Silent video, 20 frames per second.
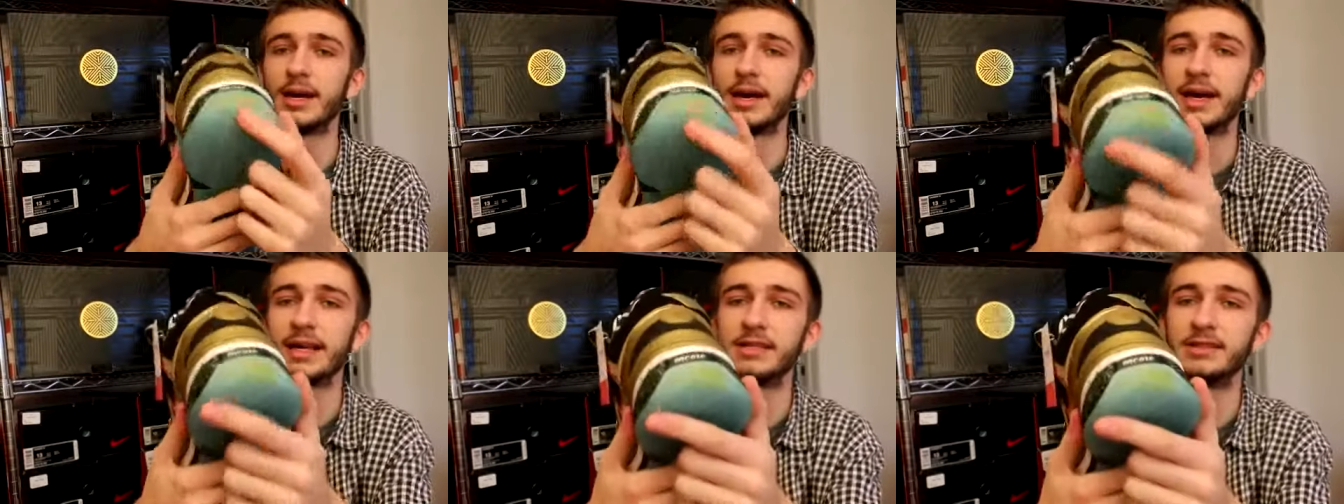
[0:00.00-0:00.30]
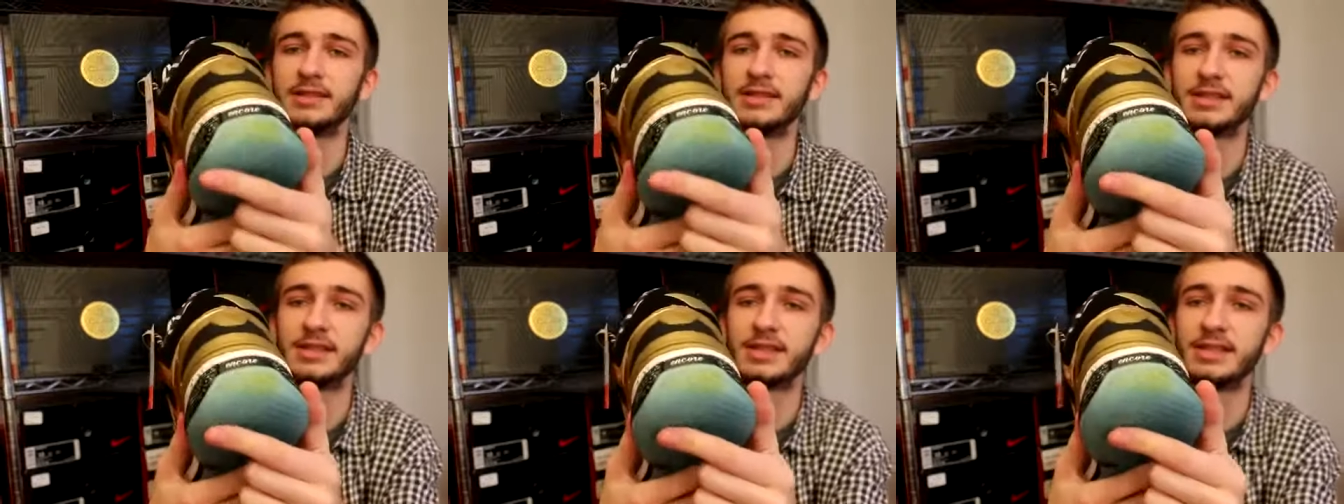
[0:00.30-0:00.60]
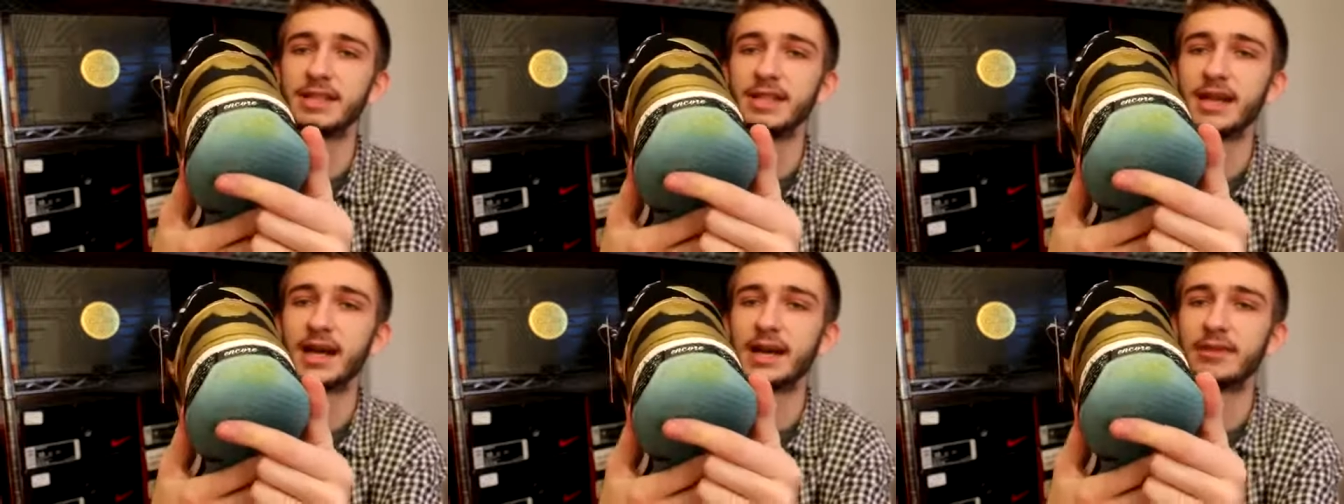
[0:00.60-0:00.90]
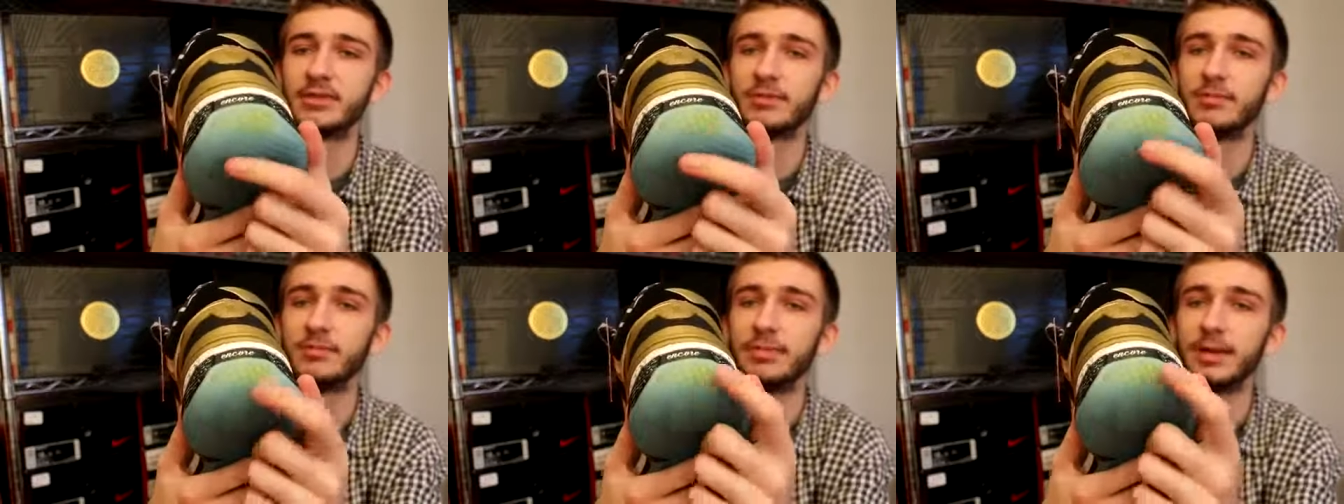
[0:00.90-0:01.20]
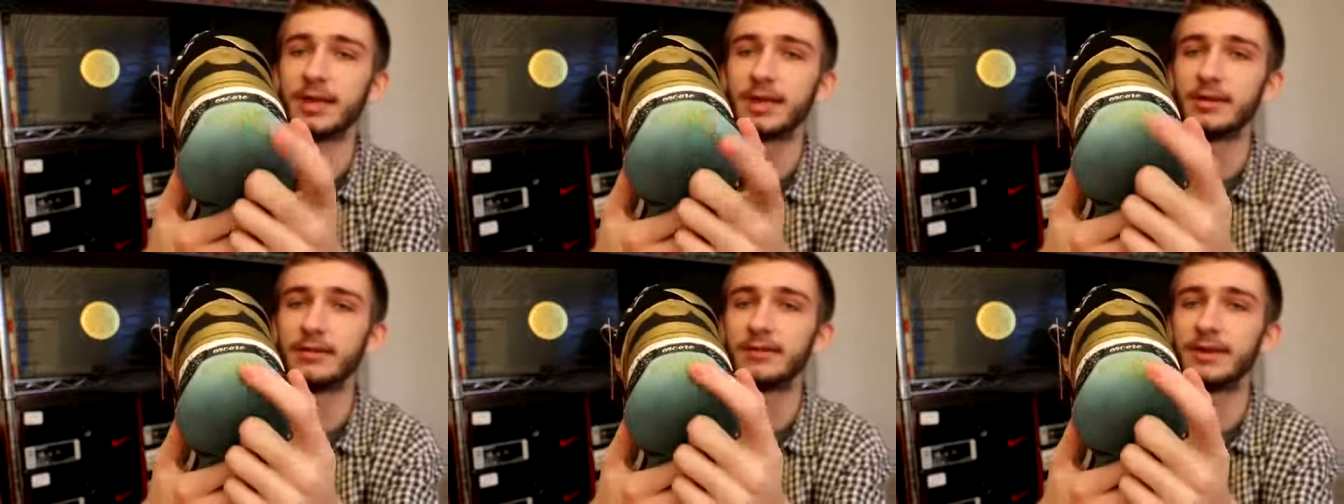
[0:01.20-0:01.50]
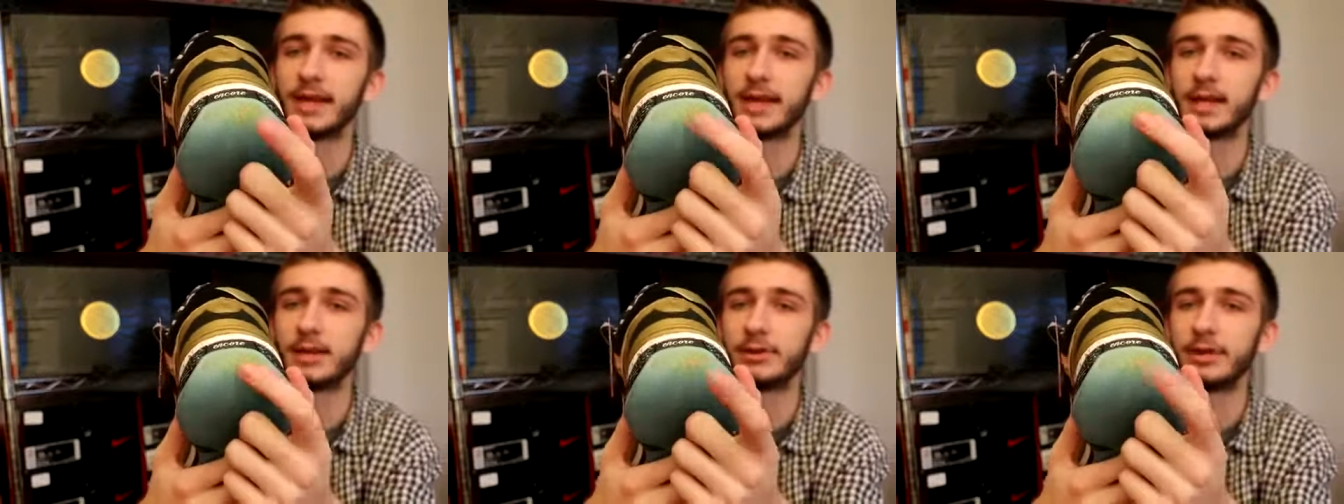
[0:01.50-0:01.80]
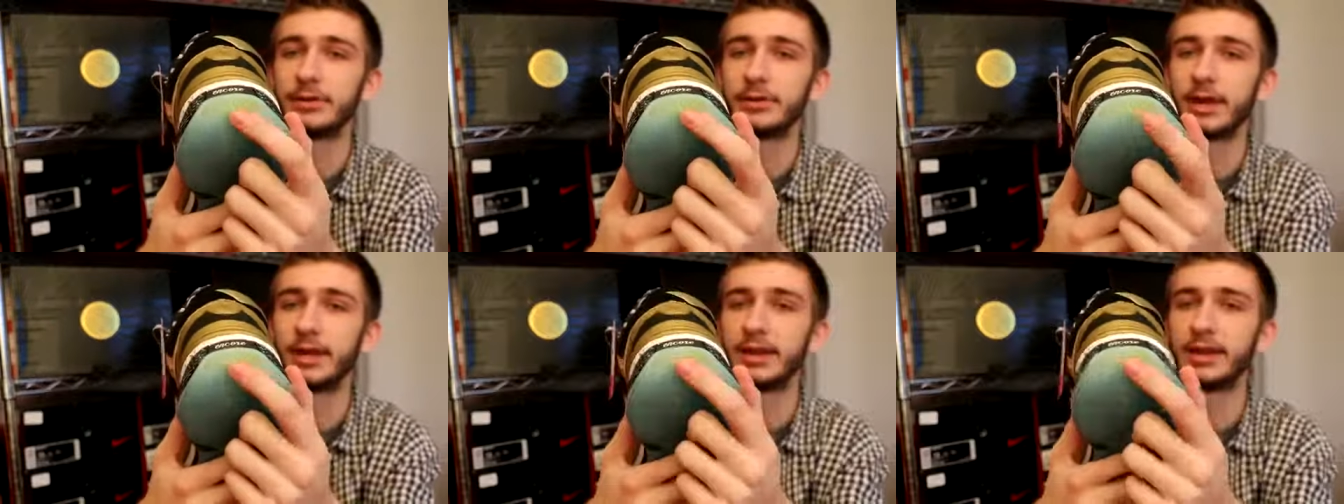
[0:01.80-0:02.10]
As you can see, I have a bit of
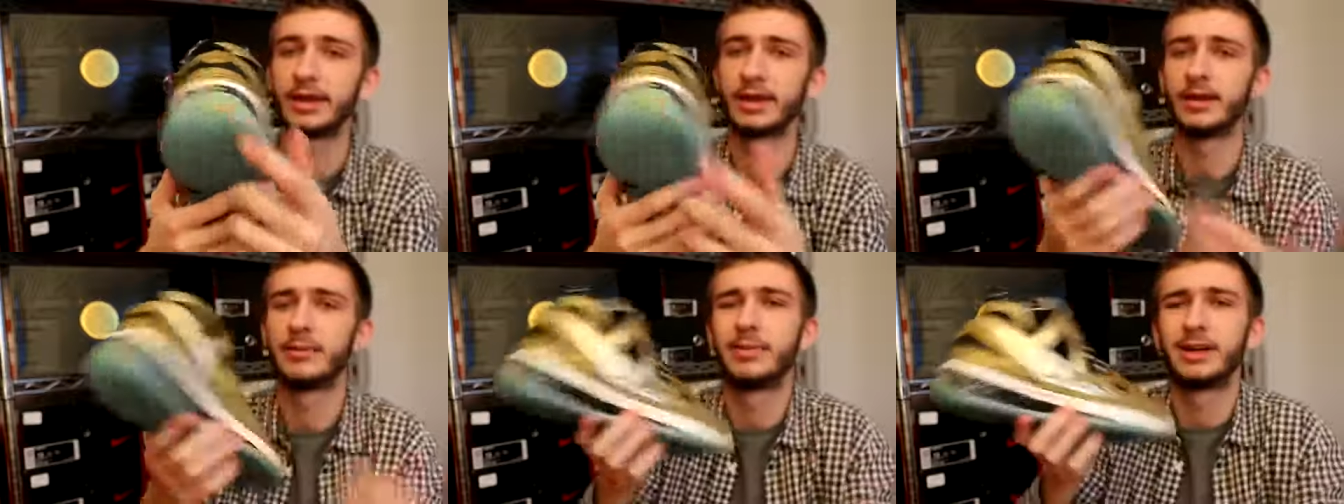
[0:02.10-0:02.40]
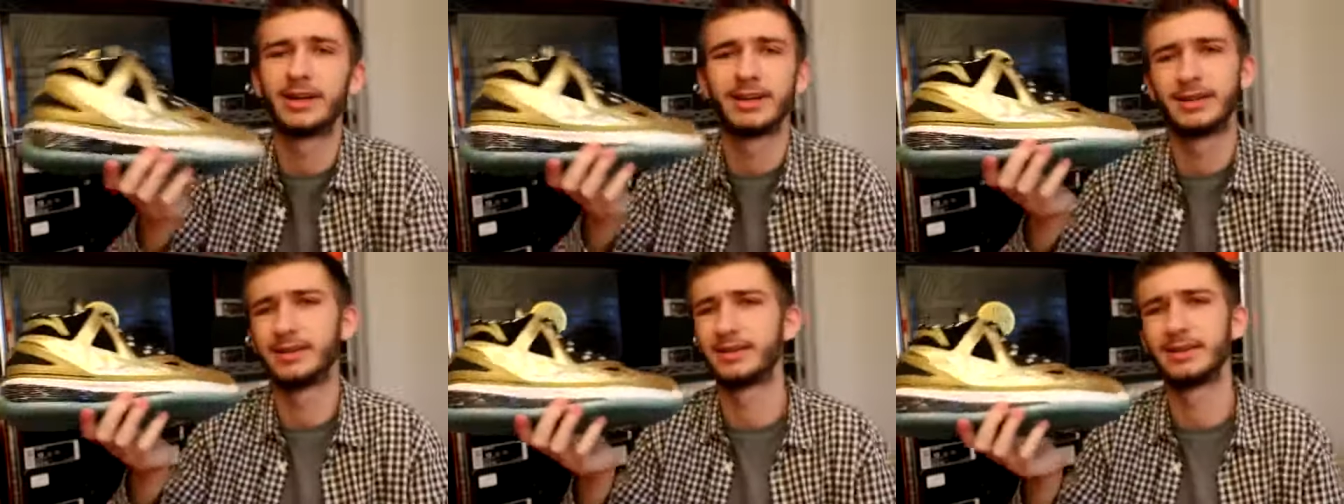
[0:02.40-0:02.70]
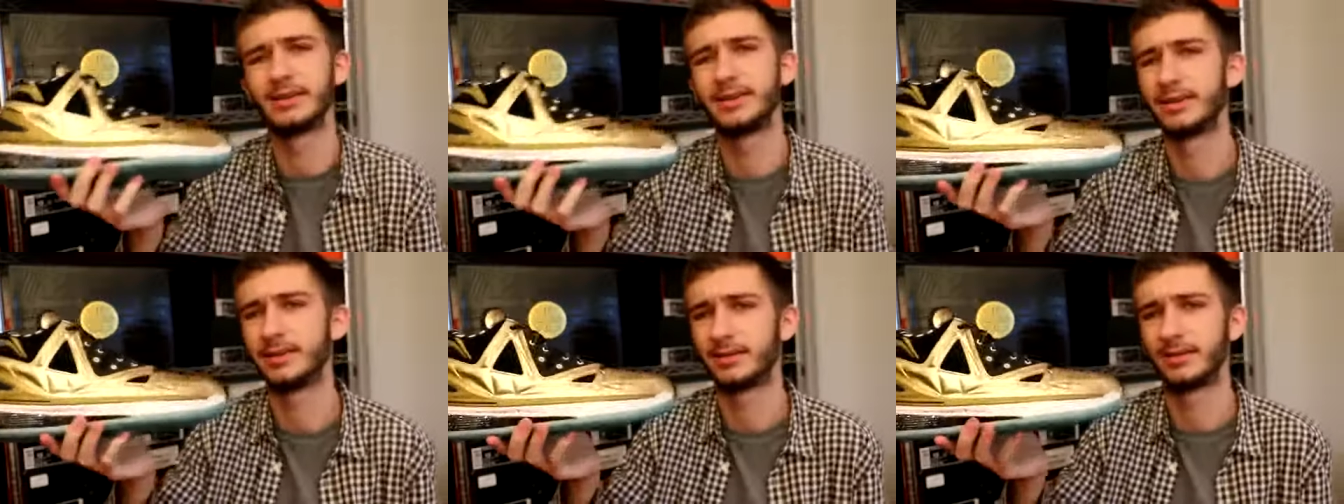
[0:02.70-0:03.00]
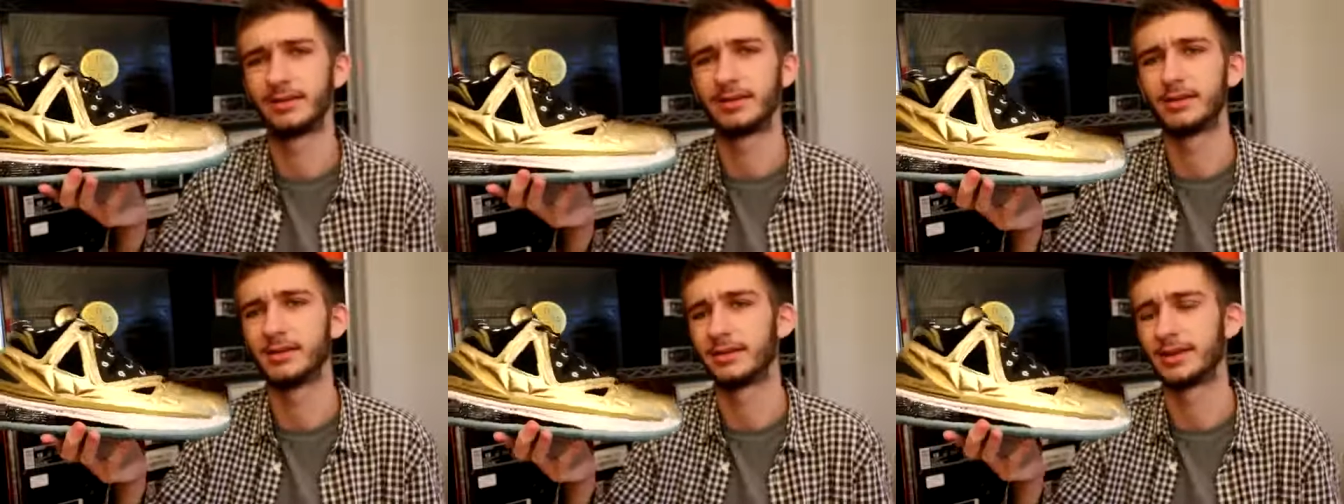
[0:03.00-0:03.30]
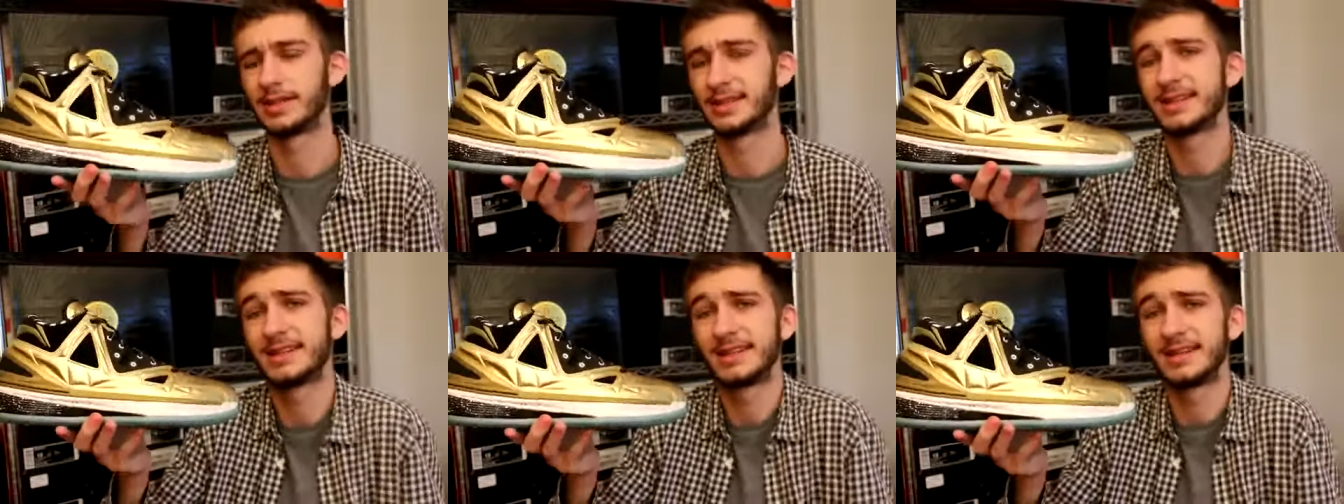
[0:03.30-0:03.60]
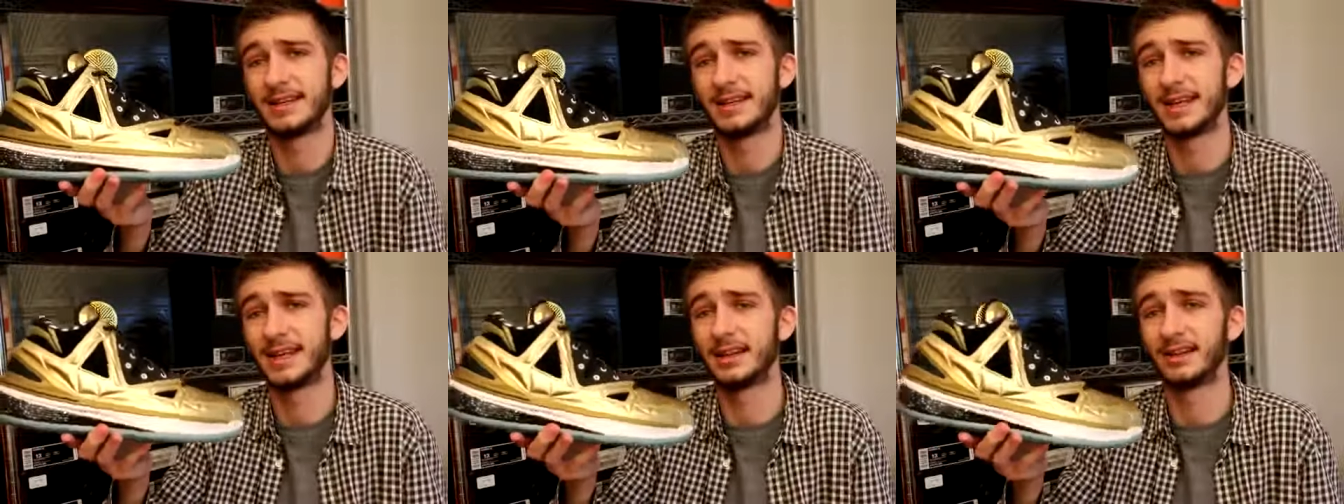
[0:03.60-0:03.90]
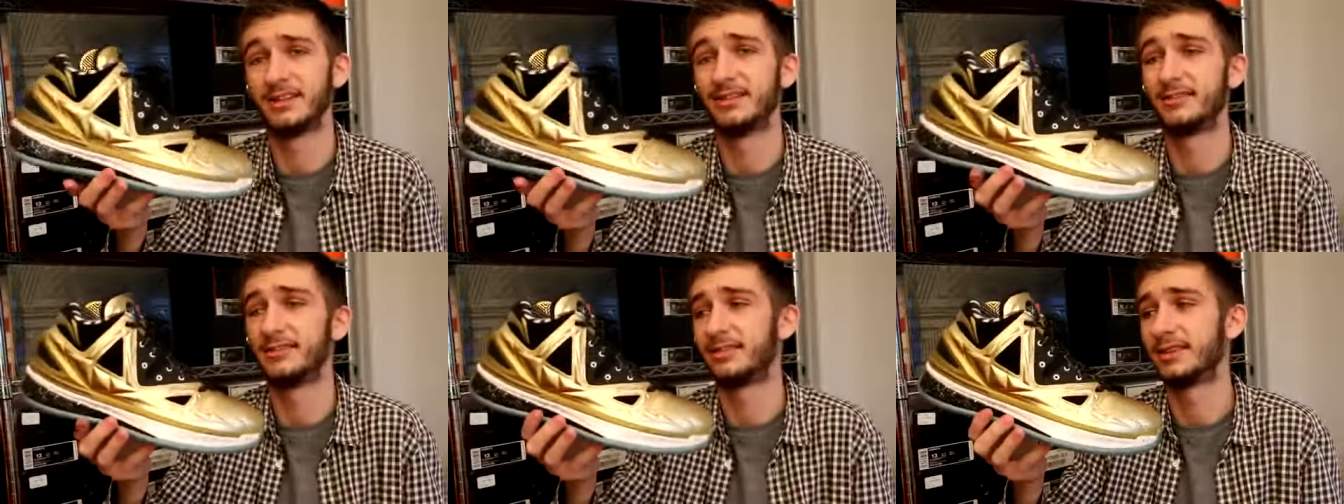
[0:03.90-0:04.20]
yellowing right there, but it's gonna
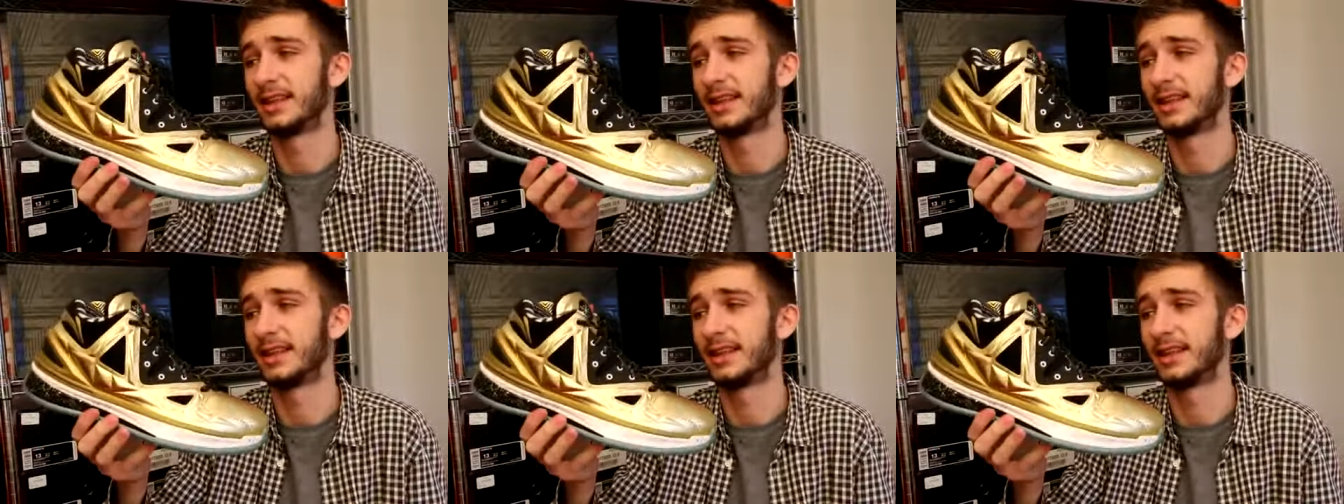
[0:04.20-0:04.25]
yellow.